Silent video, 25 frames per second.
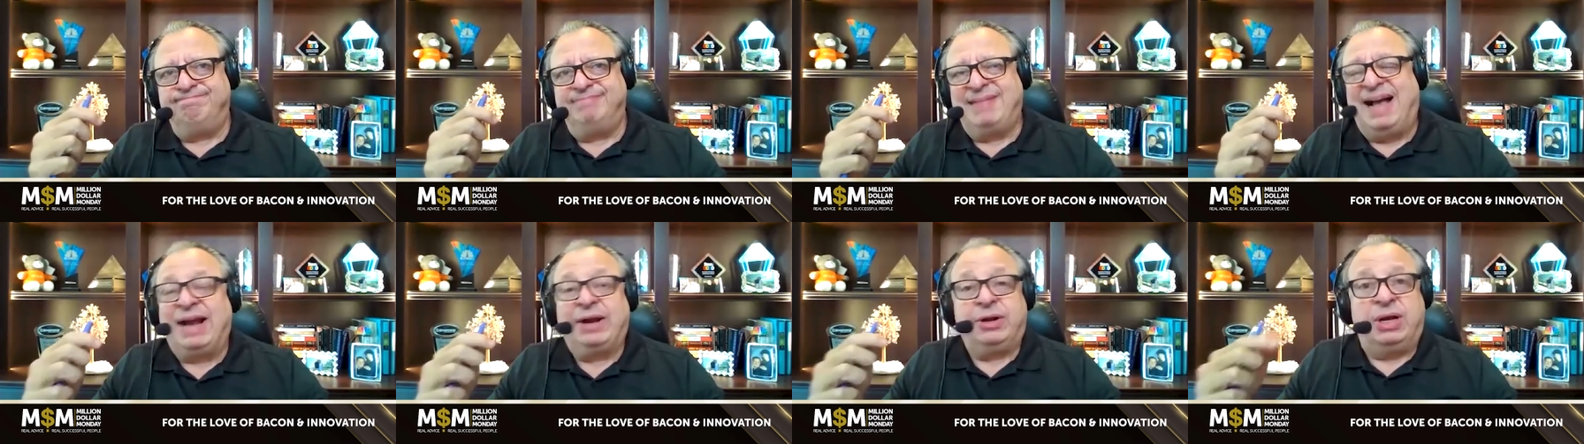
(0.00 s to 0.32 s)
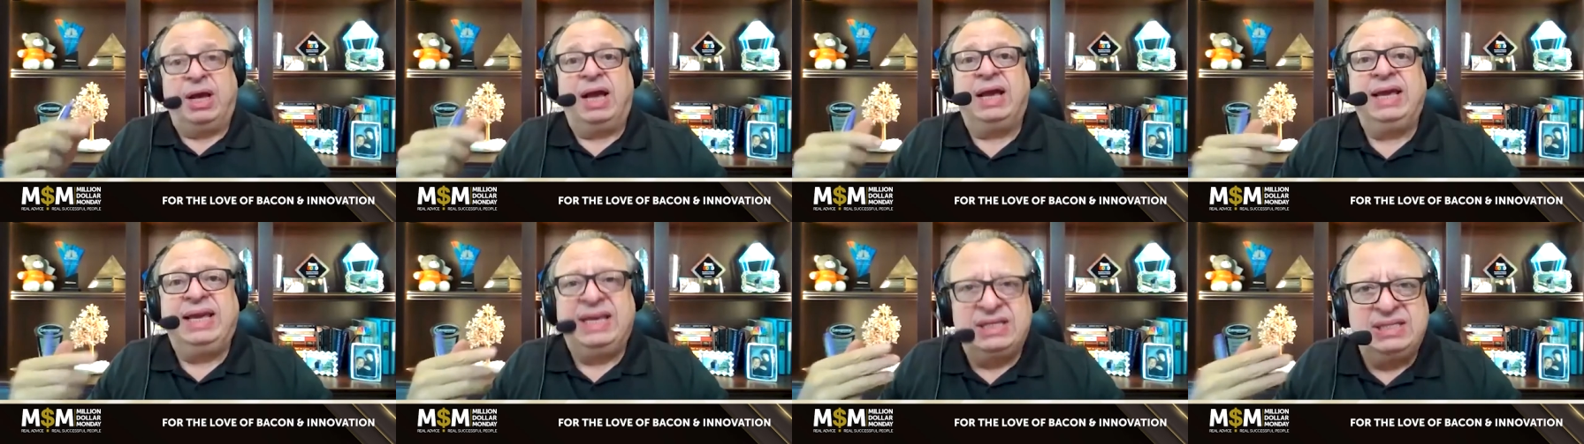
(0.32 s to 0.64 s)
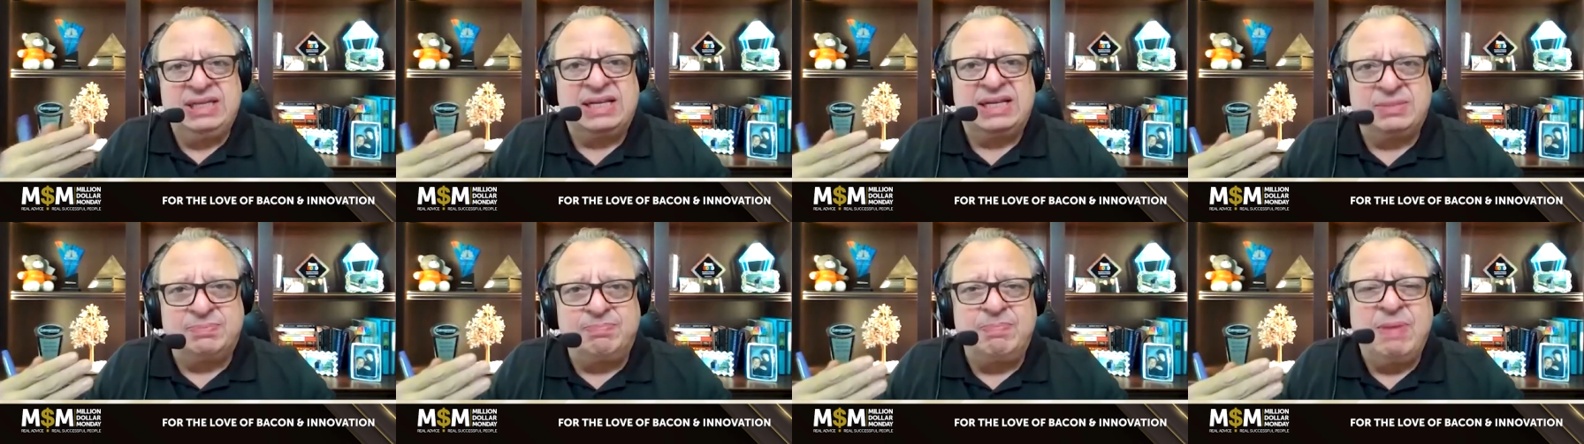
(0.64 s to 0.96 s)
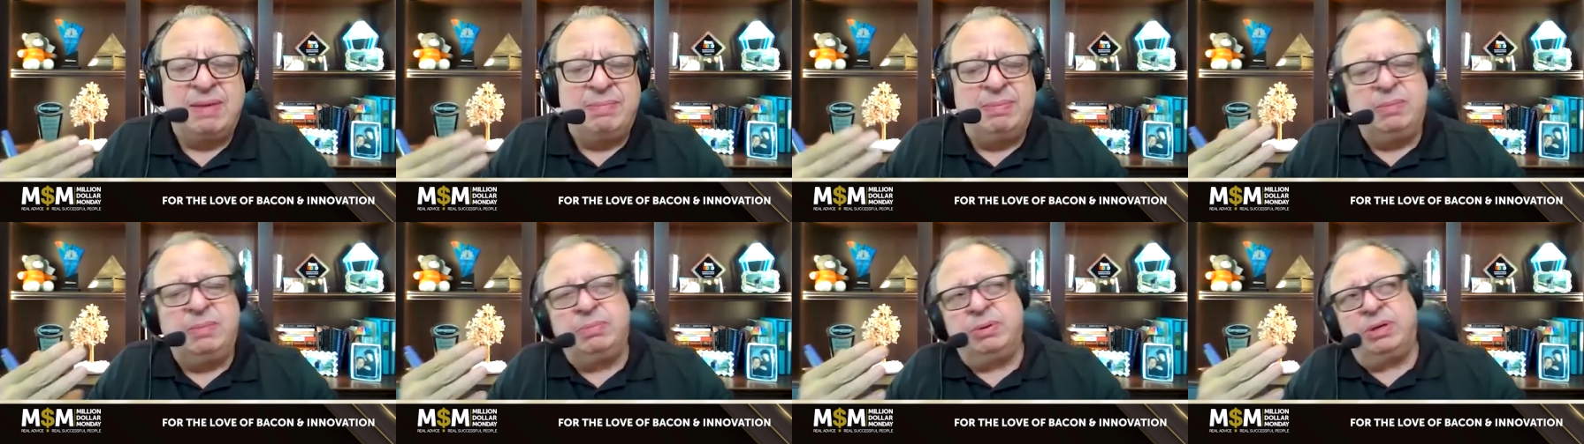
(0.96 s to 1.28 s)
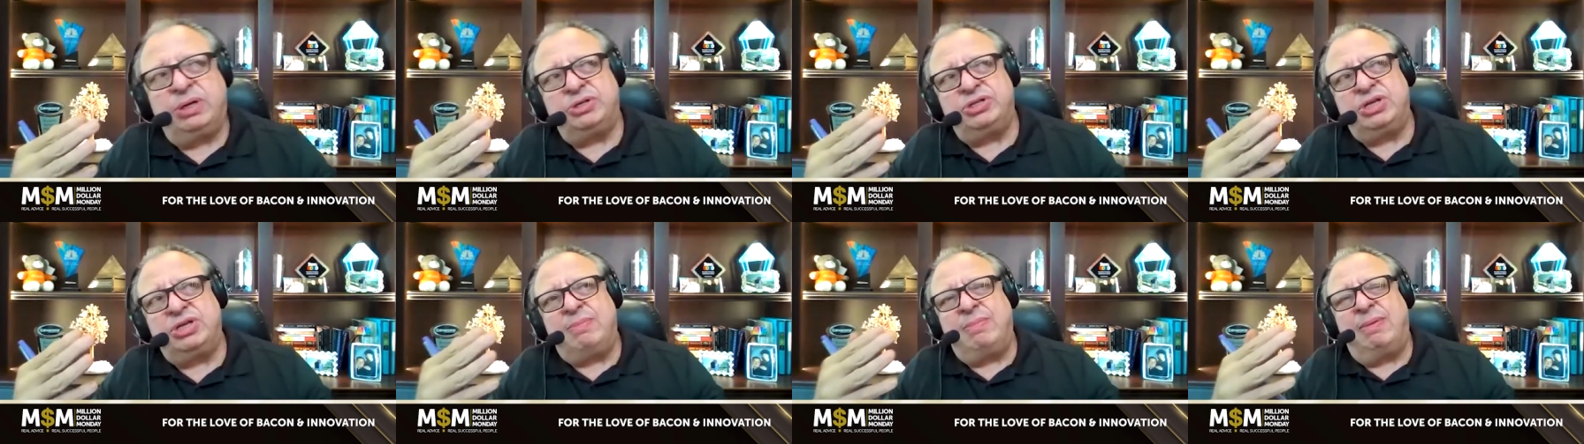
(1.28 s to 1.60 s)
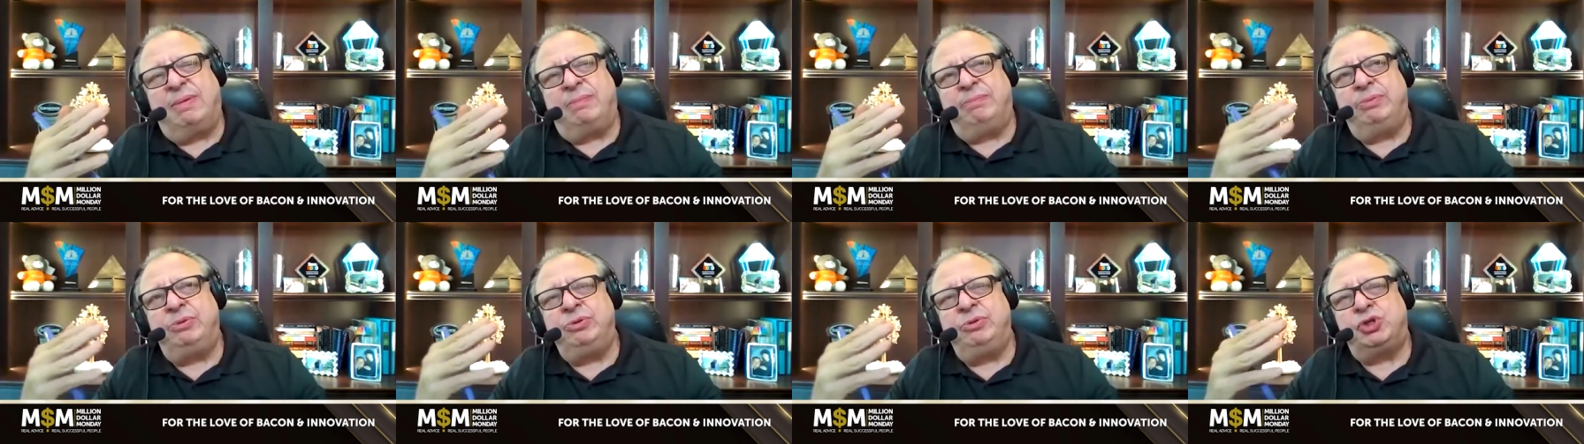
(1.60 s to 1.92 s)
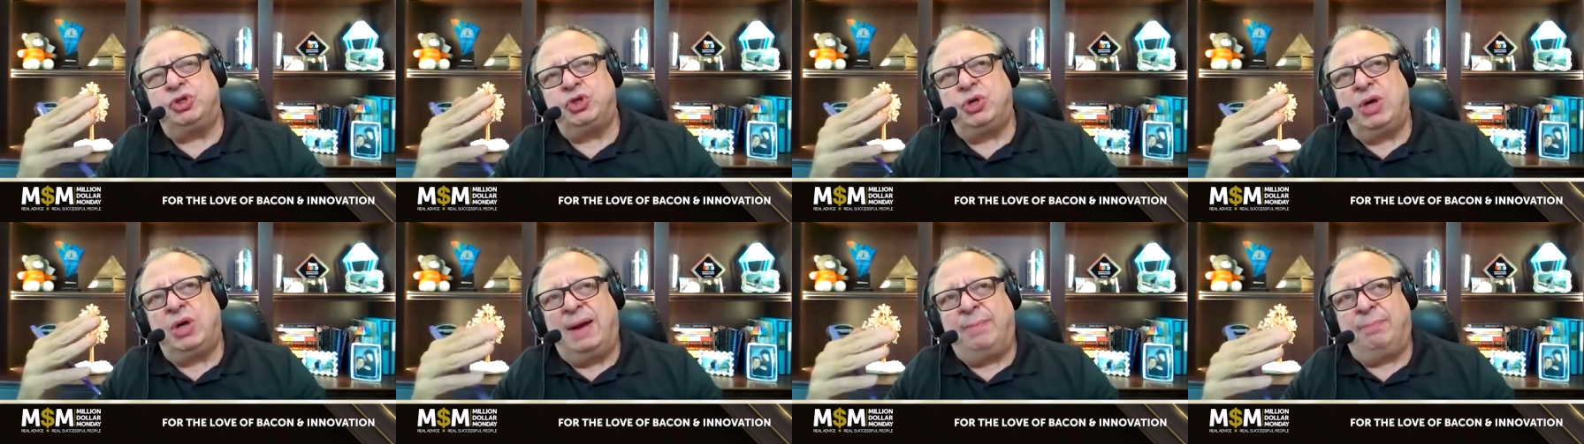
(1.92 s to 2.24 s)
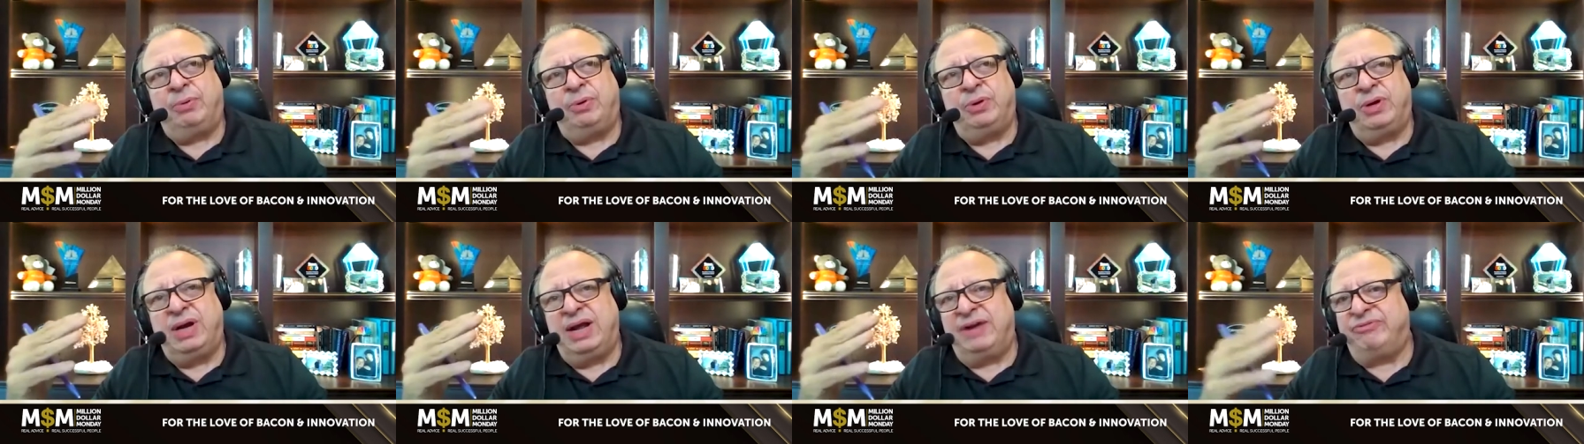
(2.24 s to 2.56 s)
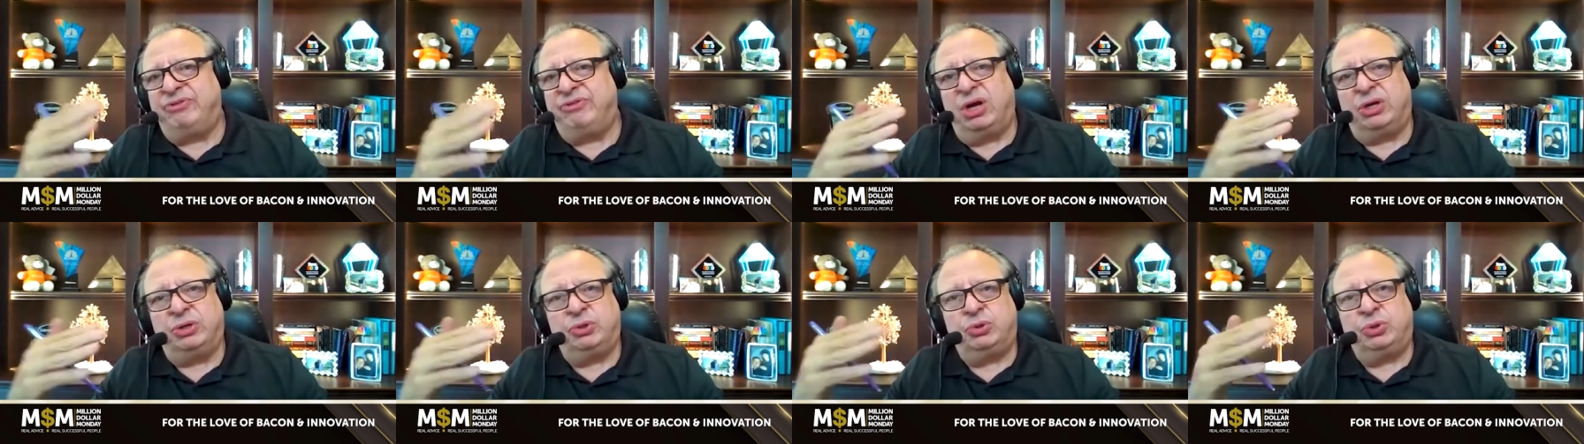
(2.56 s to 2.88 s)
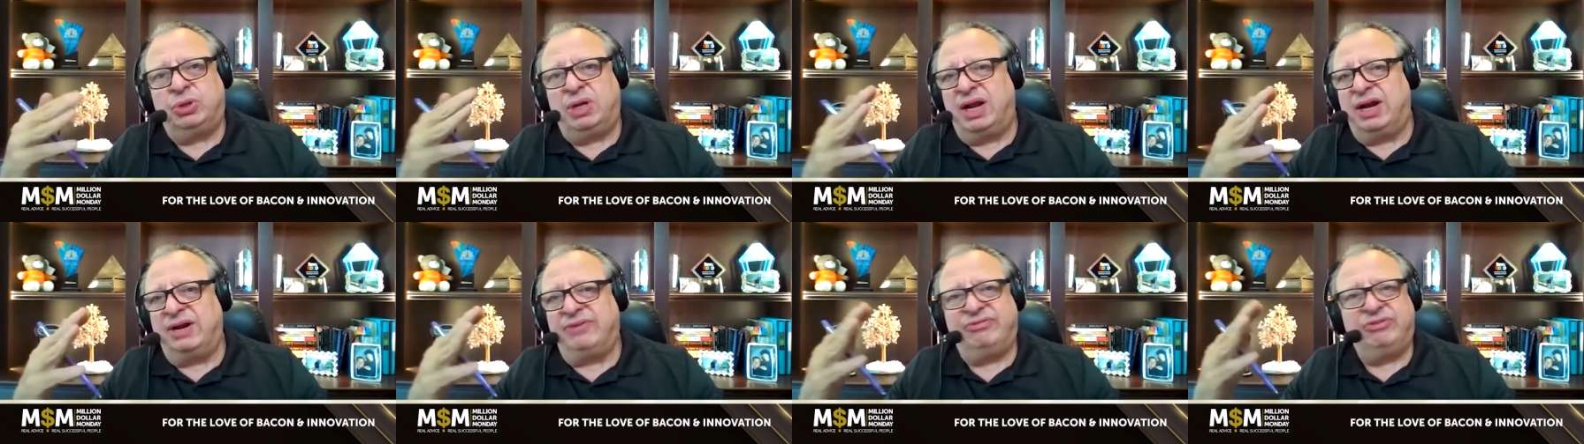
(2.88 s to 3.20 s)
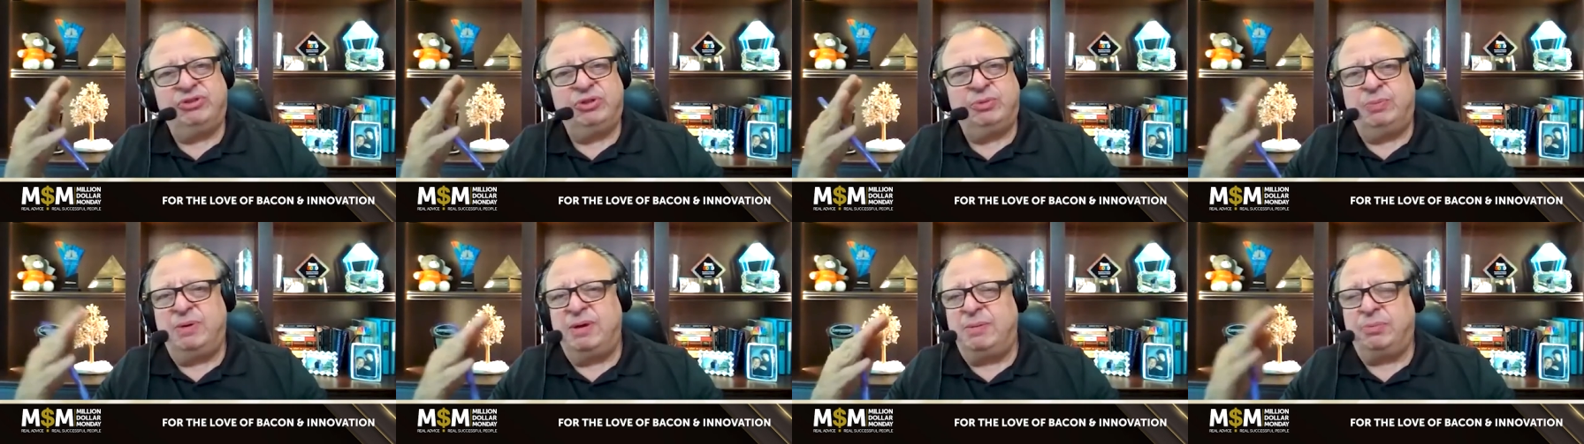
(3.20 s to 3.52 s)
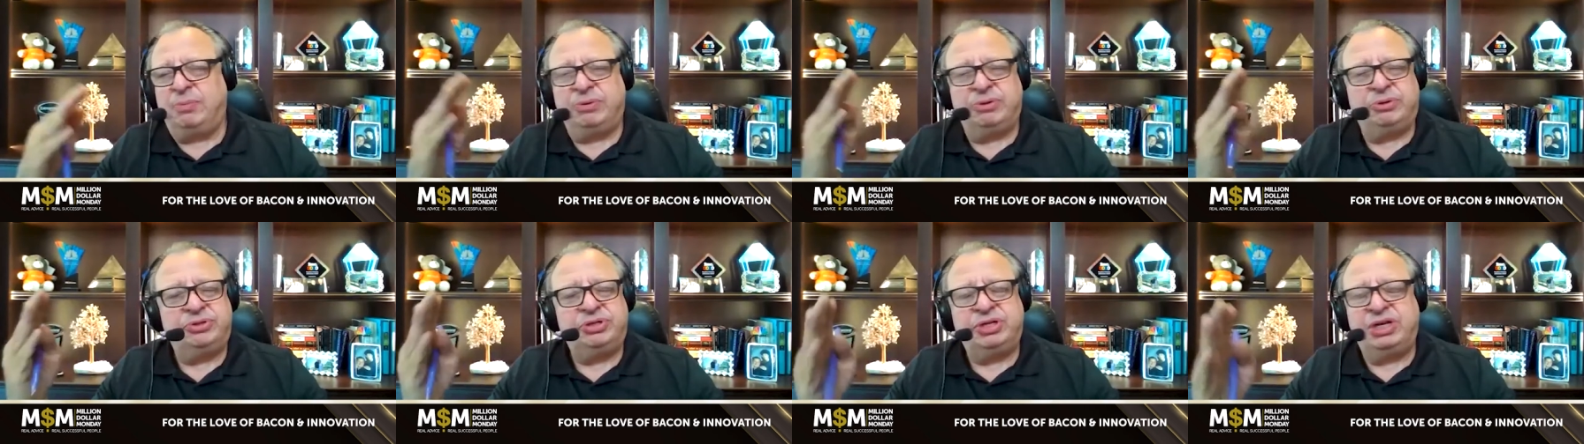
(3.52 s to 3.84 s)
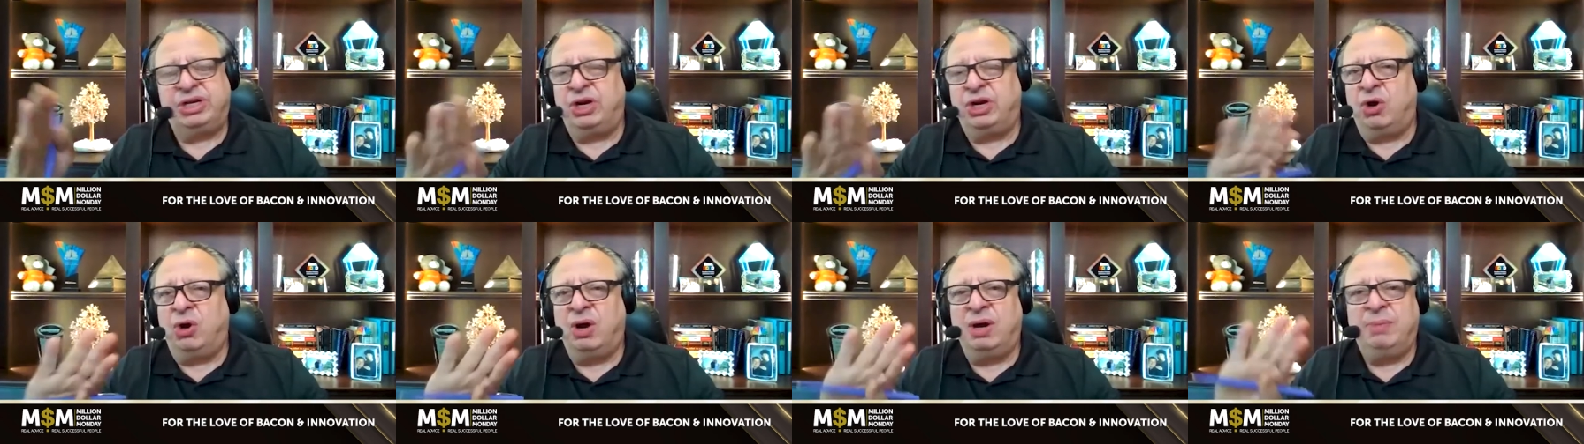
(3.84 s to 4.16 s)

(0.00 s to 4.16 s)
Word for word: I, I, guess that's maybe because I'm a bootstrapper and I've talked to a lot of other people that say, no,